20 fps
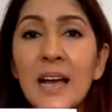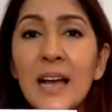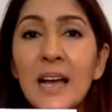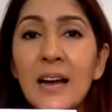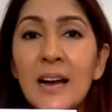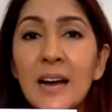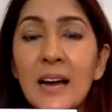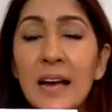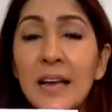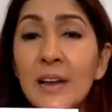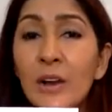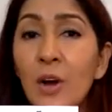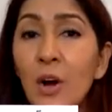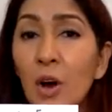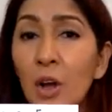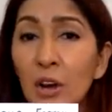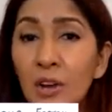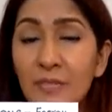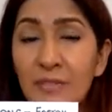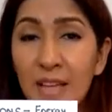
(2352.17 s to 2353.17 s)
and
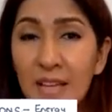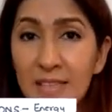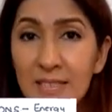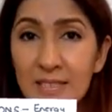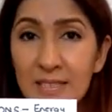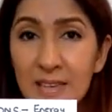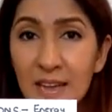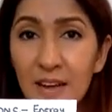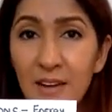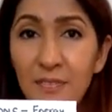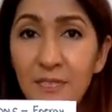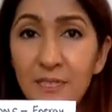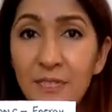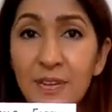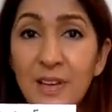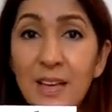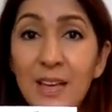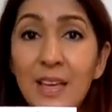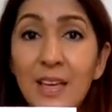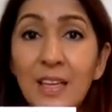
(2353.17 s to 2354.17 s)
all of that
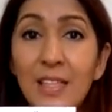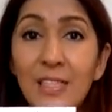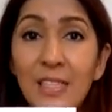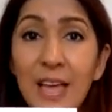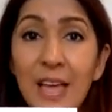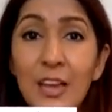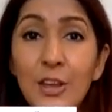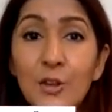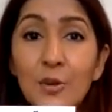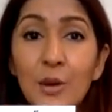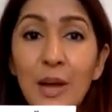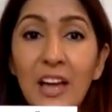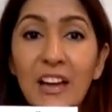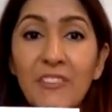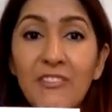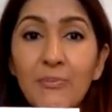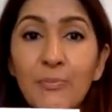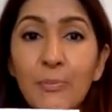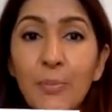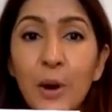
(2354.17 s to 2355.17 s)
stuff, then you
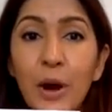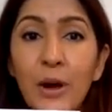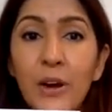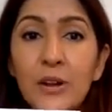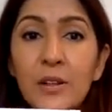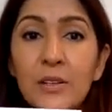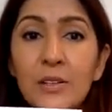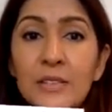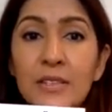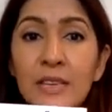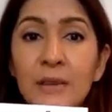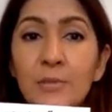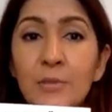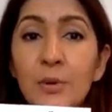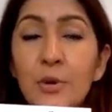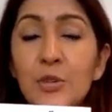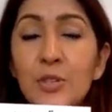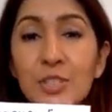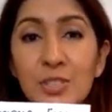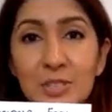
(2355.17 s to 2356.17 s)
have bottled
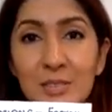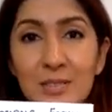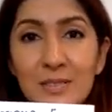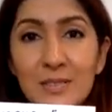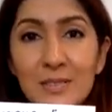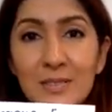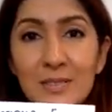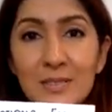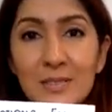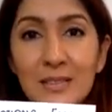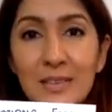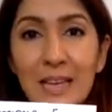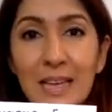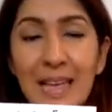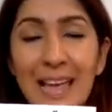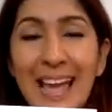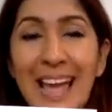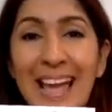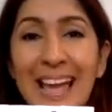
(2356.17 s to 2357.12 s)
emotions.